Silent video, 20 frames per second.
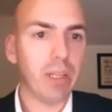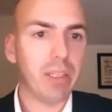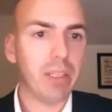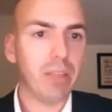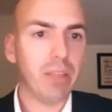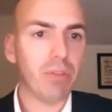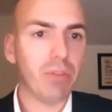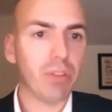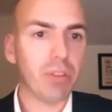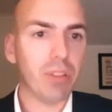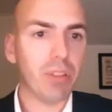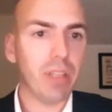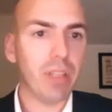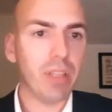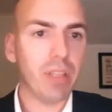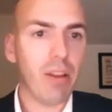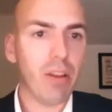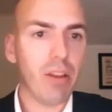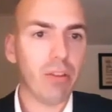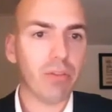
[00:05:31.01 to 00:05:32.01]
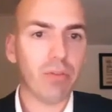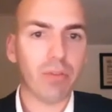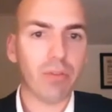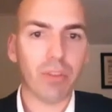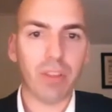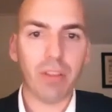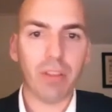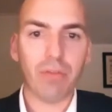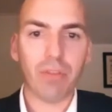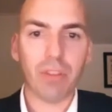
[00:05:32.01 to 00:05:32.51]
different scenarios for
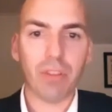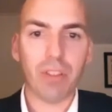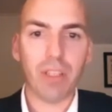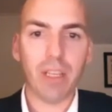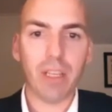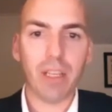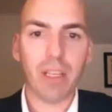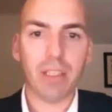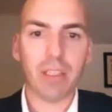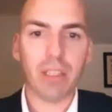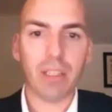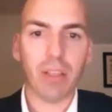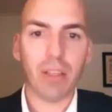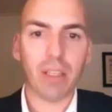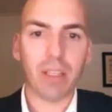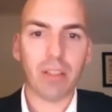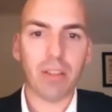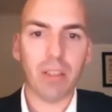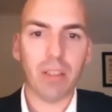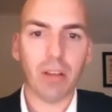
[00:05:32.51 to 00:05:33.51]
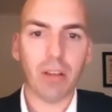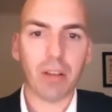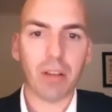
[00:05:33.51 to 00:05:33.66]
different years, and you can see,